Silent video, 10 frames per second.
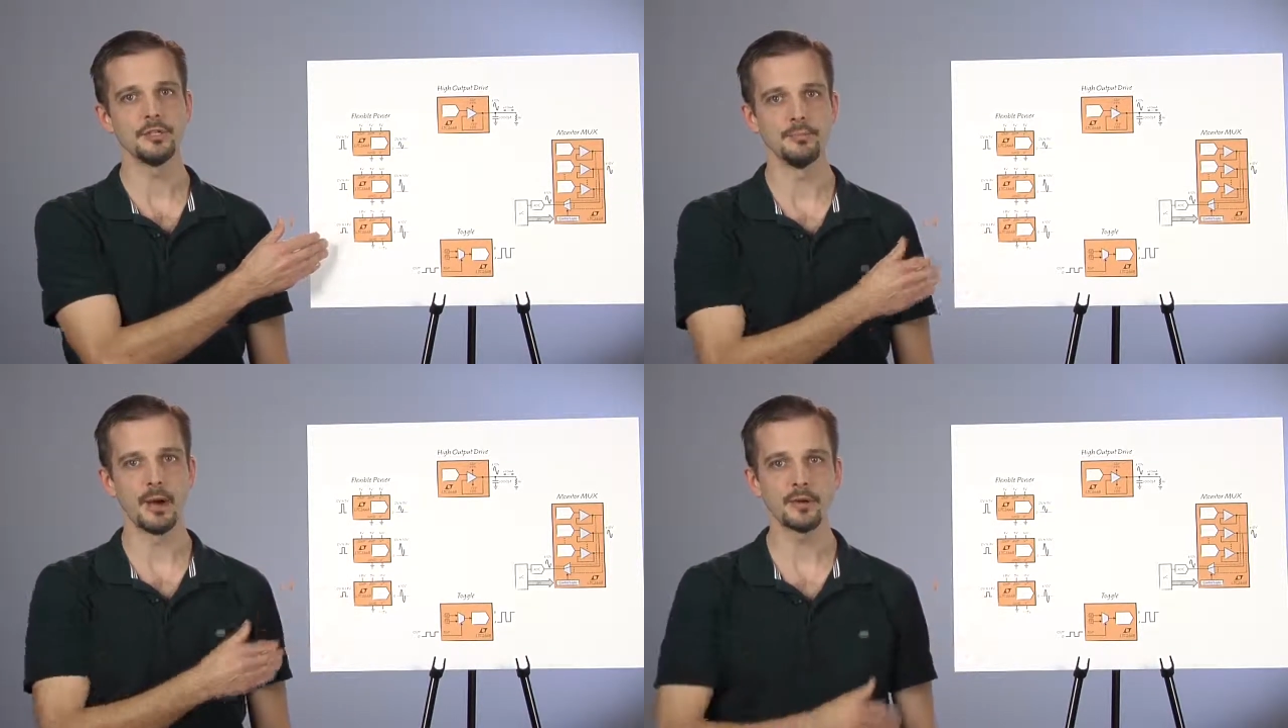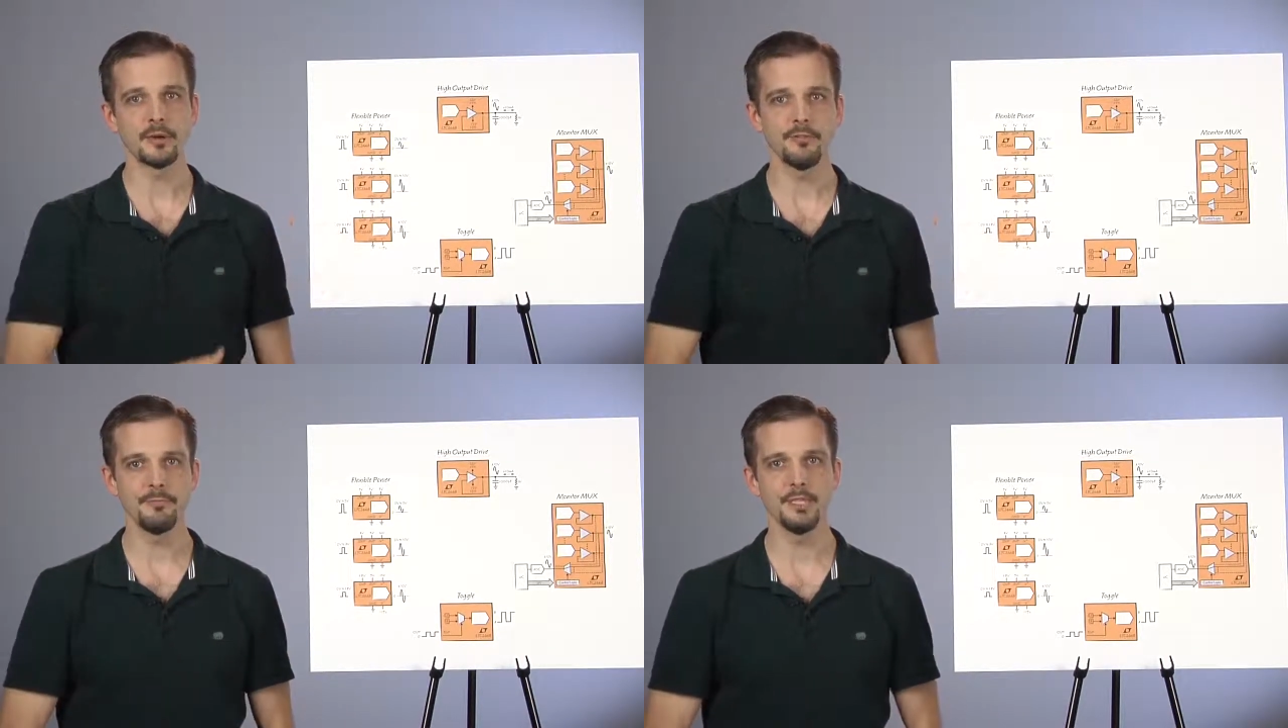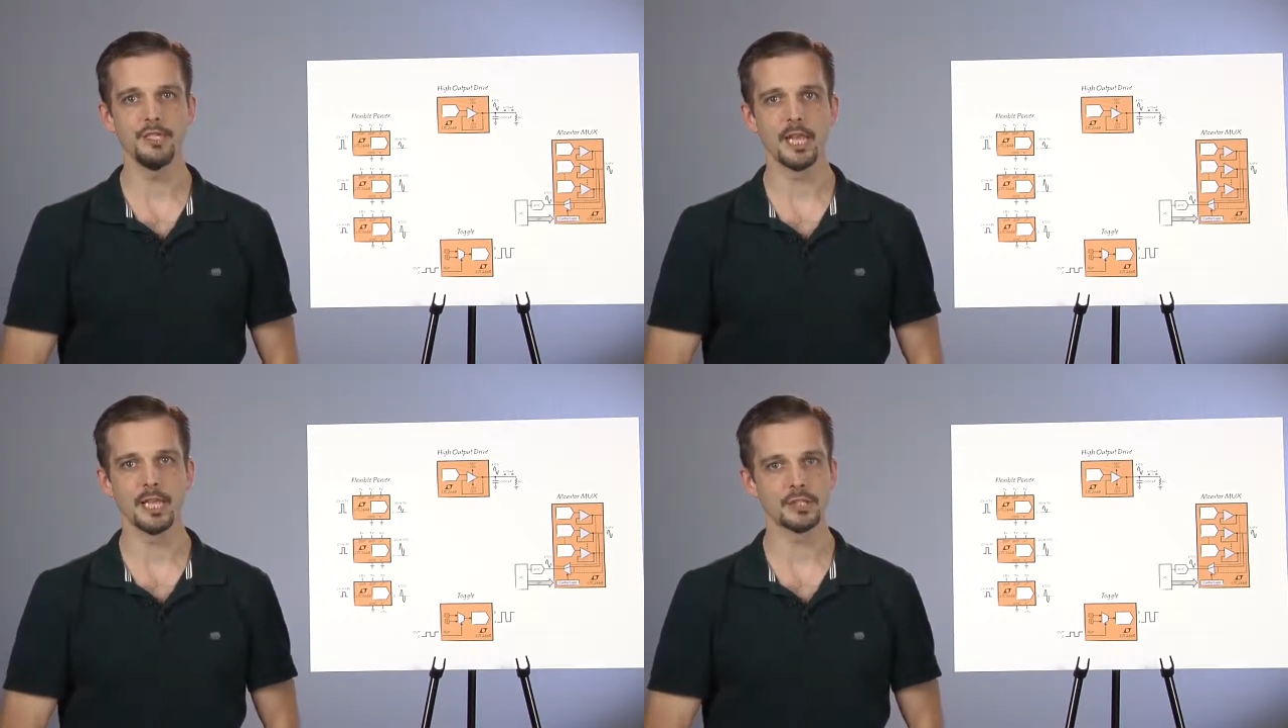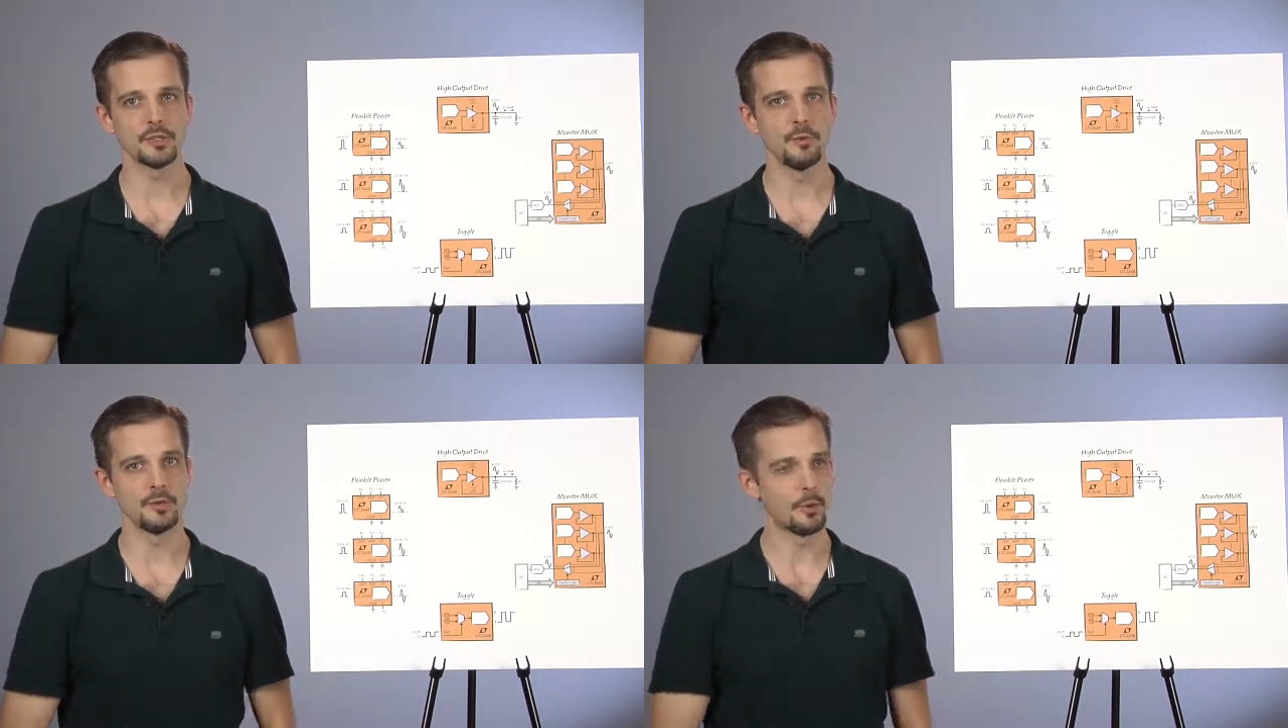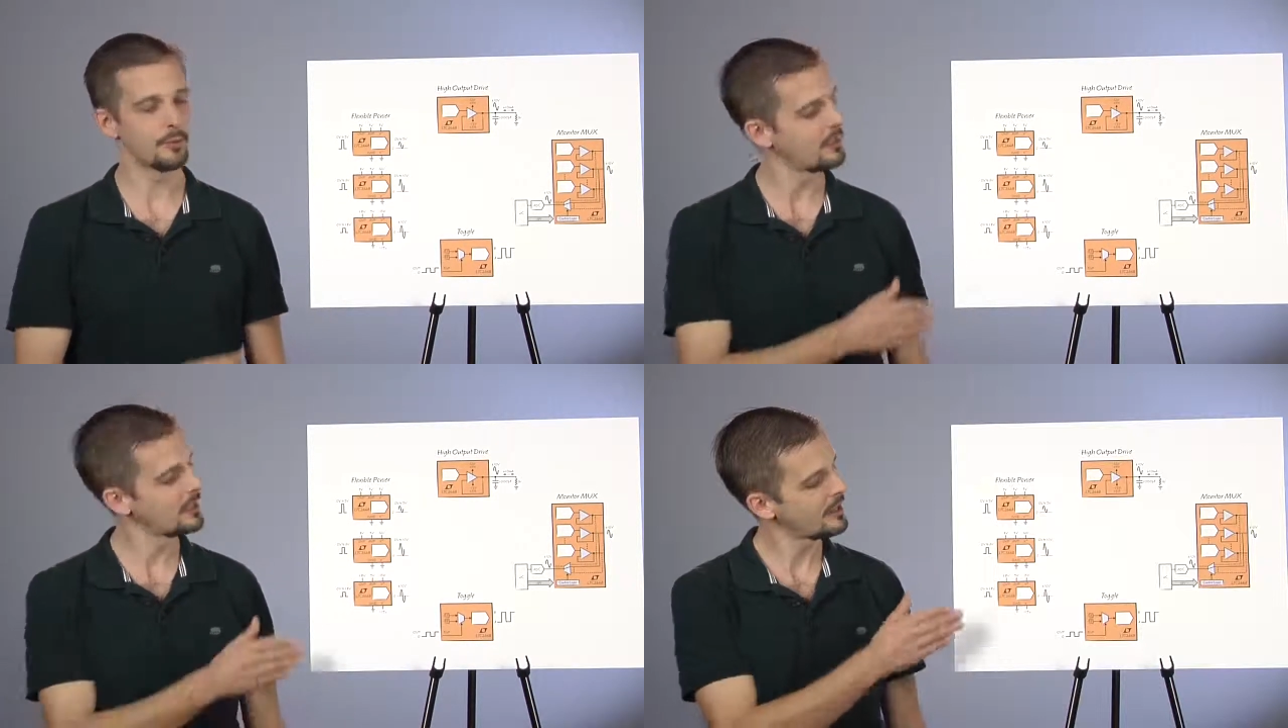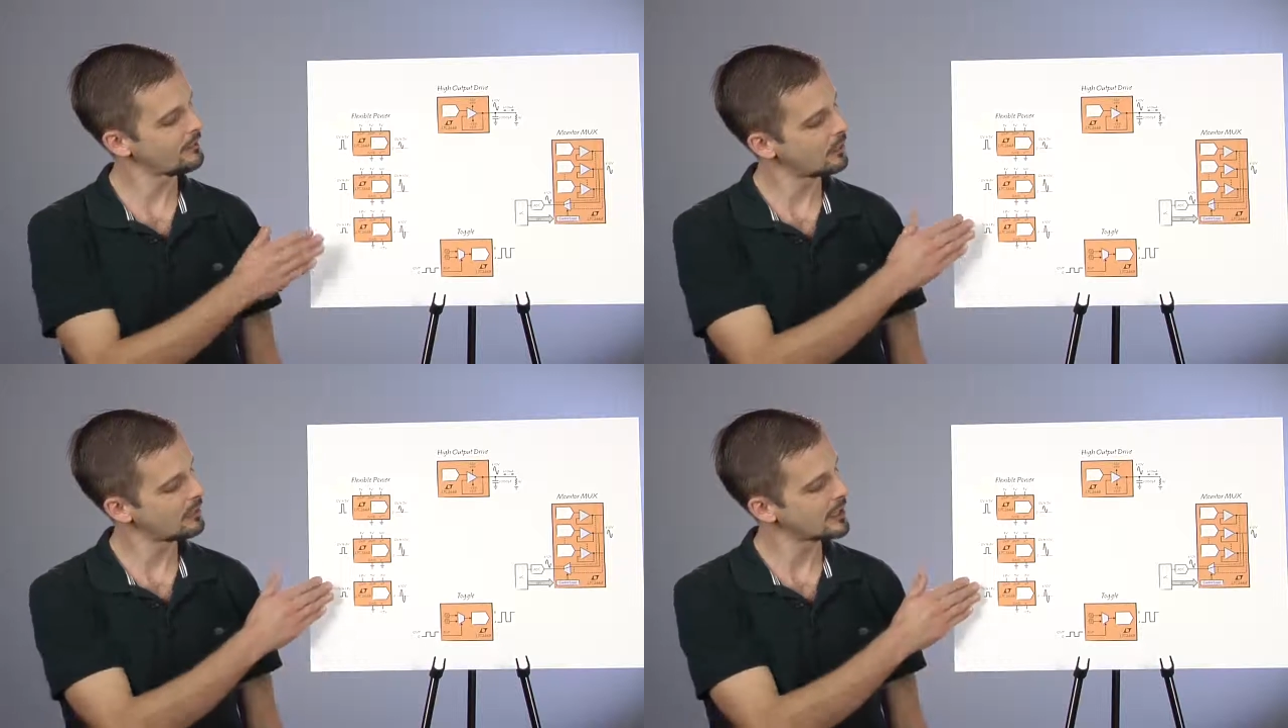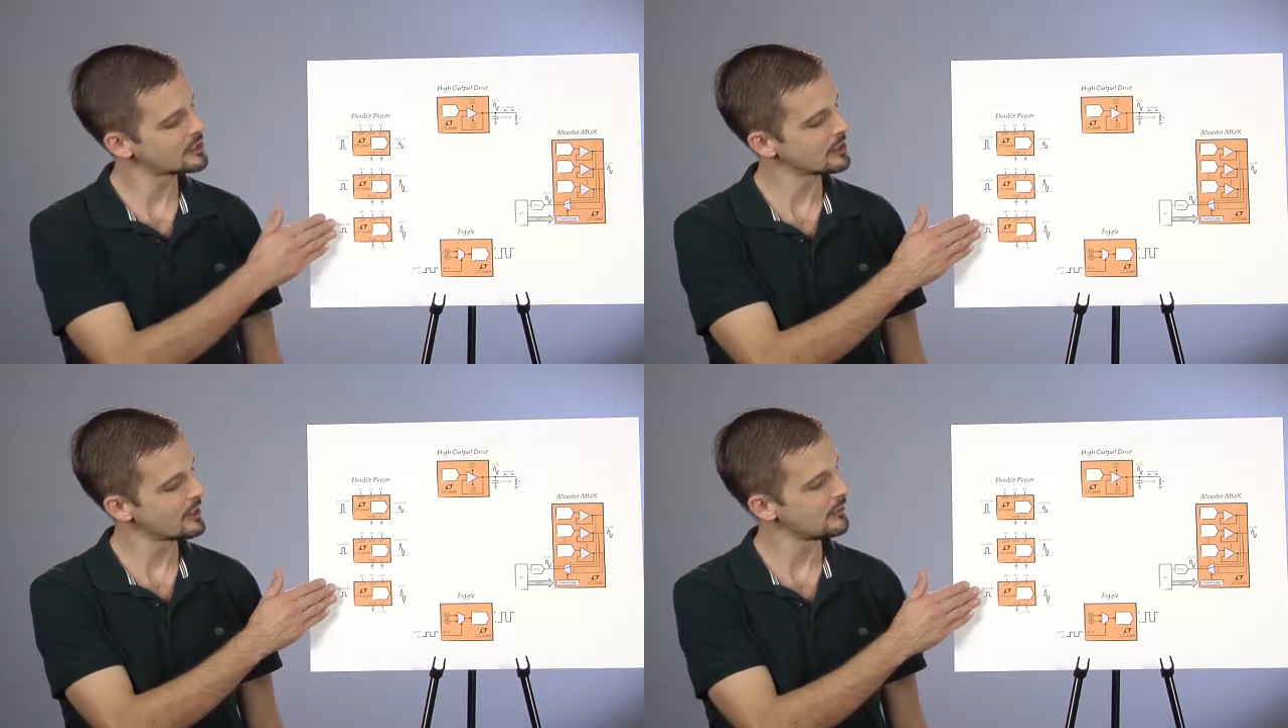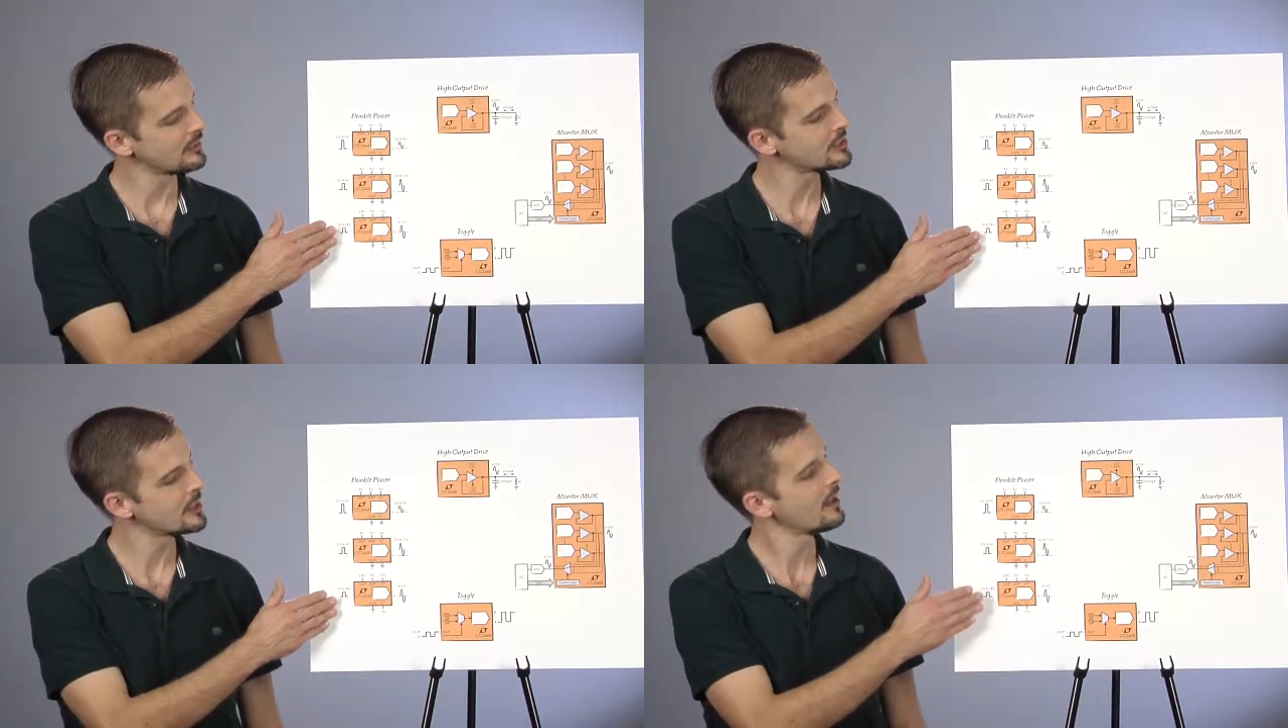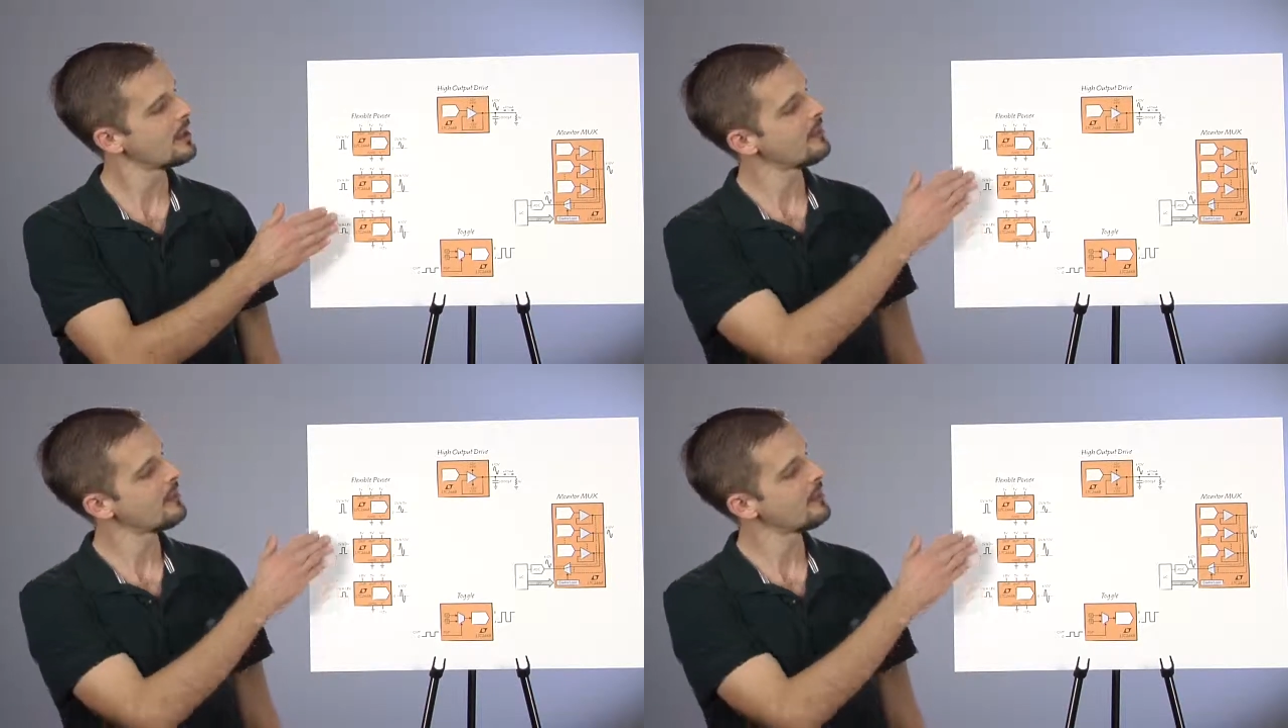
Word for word: to modern FPGAs with 1.8-volt logic levels,